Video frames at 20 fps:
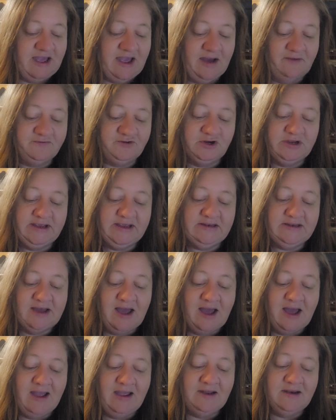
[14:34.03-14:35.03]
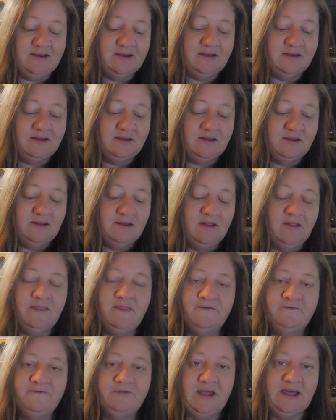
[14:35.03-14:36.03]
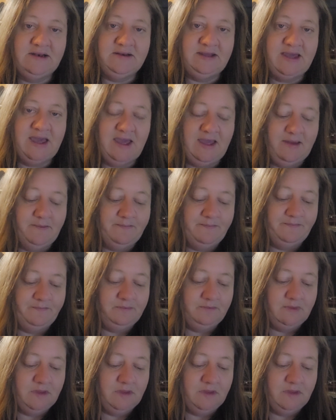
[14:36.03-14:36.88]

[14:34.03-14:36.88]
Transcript: After he died, the flood came.